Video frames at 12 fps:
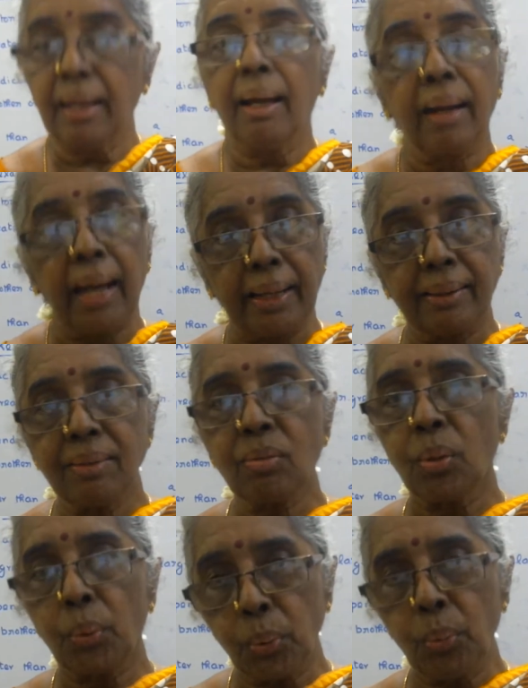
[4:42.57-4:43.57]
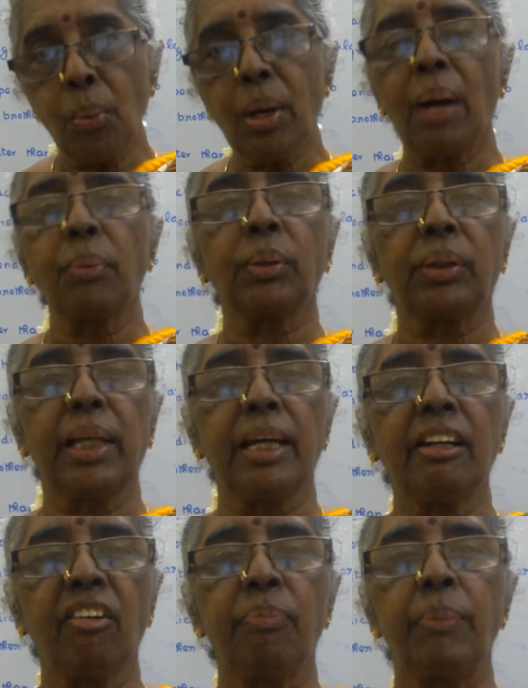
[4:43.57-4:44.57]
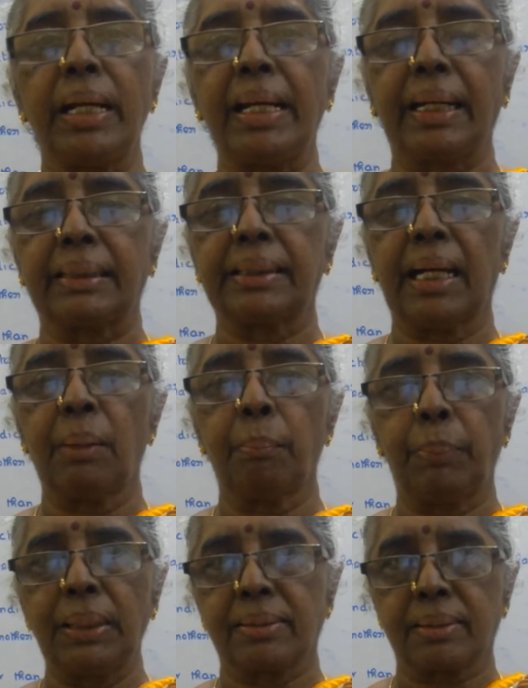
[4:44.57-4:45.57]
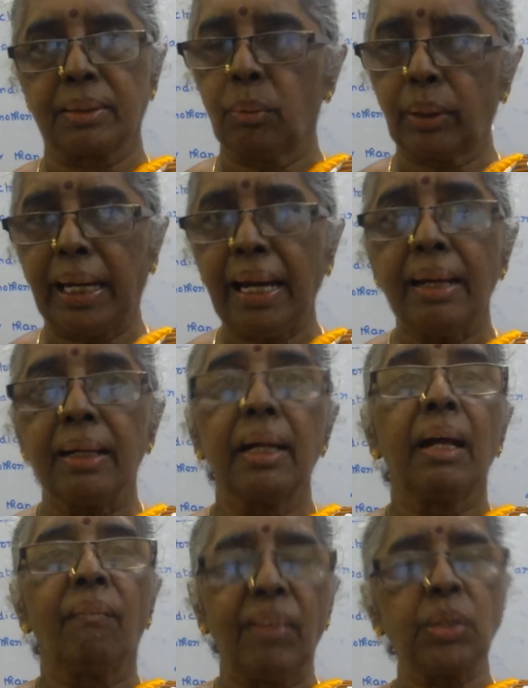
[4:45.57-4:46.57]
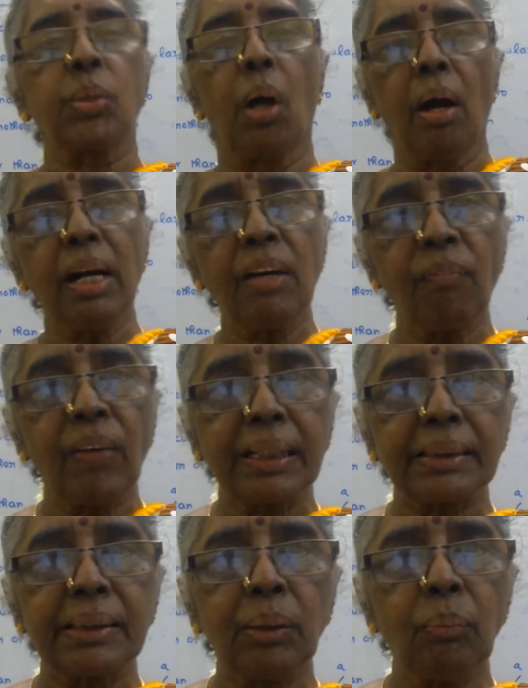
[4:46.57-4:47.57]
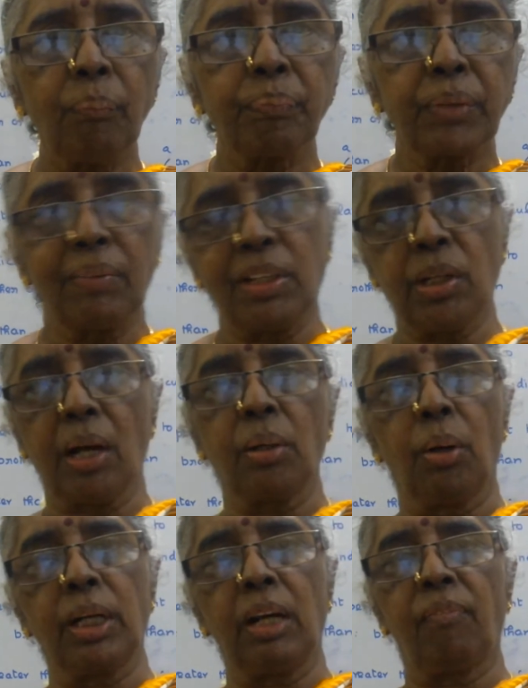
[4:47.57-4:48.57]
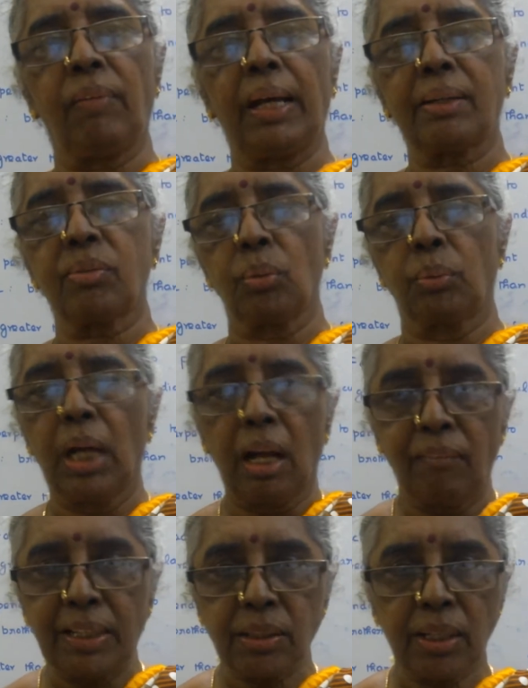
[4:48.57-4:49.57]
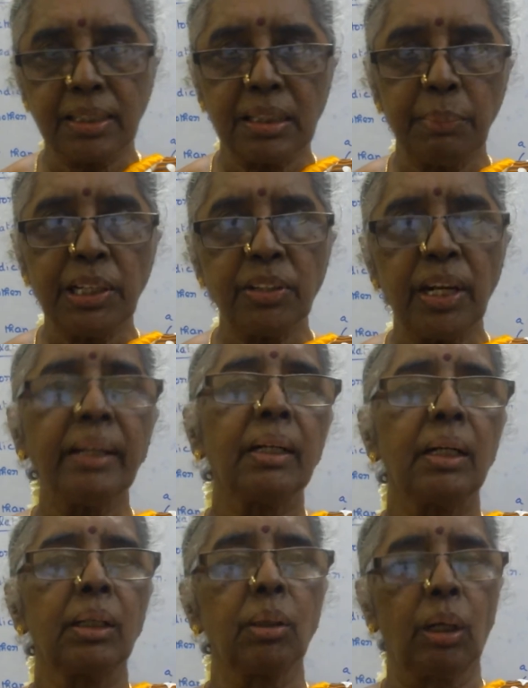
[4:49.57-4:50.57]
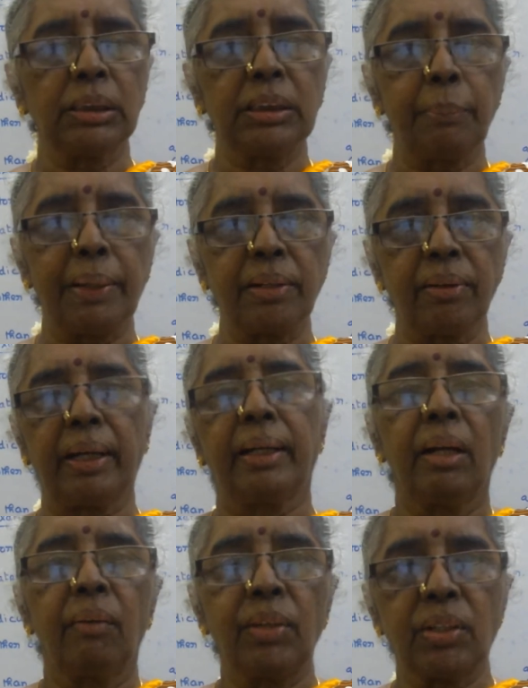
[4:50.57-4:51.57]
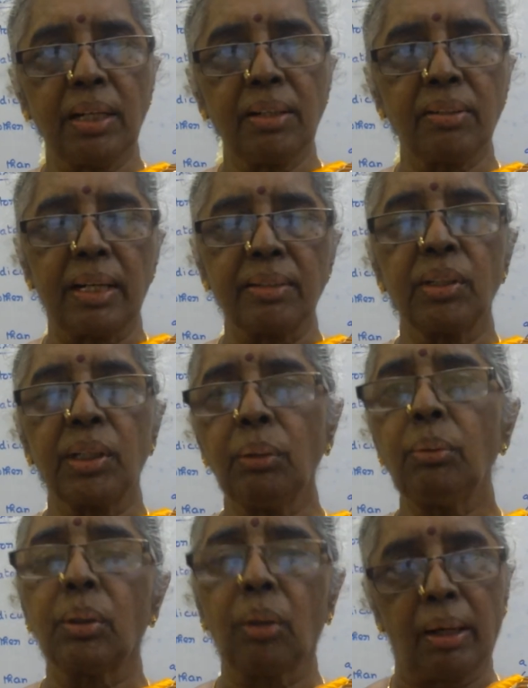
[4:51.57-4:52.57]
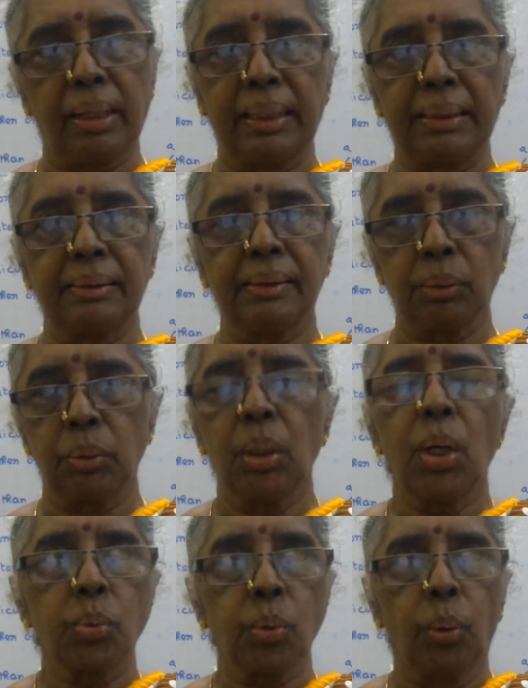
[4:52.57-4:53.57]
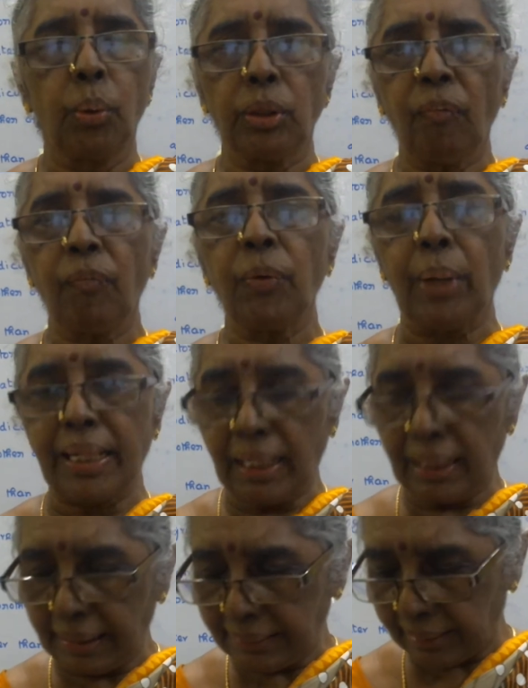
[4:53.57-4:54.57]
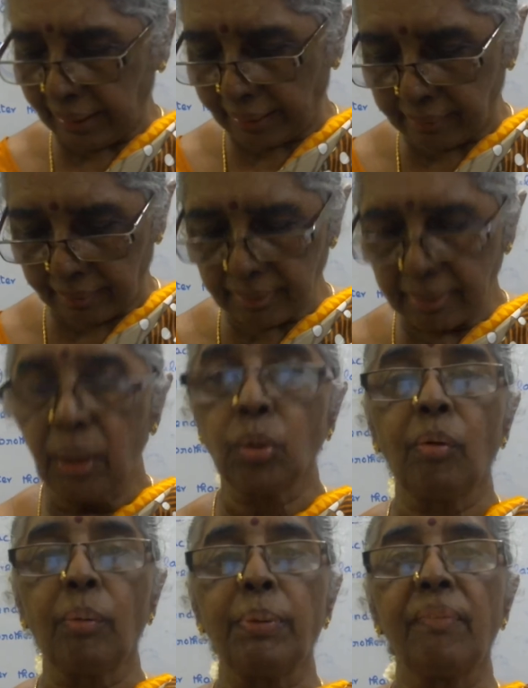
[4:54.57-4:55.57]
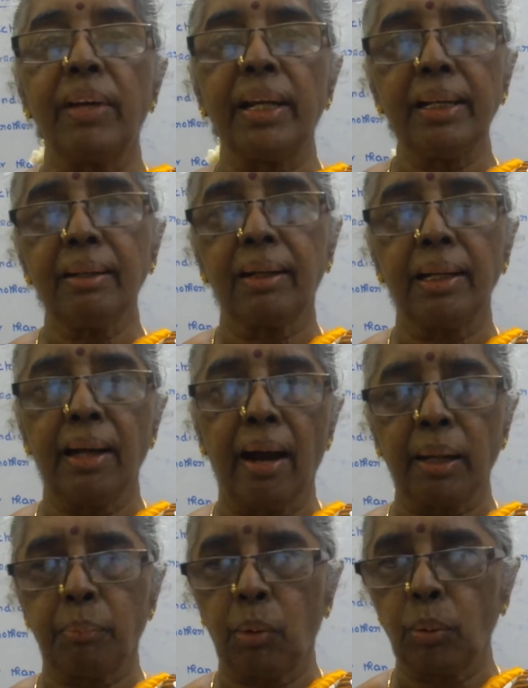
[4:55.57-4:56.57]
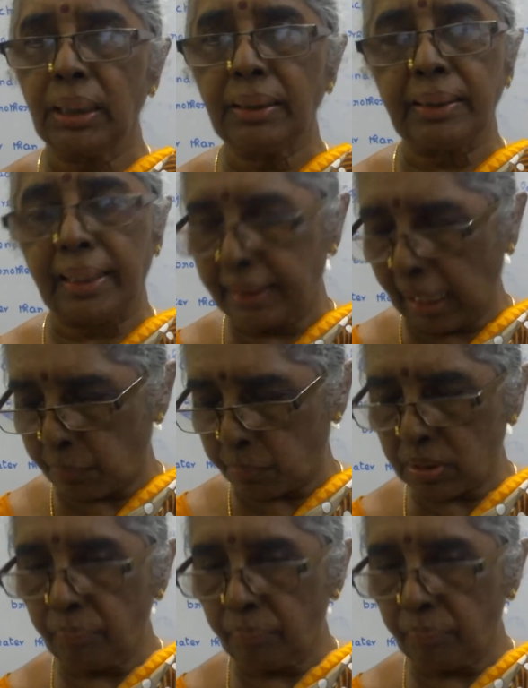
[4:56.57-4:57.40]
Like this, you have to think of many examples, okay, which are reflexive, which are not reflexive, which are symmetric, not symmetric, which are transitive, not transitive. So, if you analyze like that, you will be very clear about the 3 types.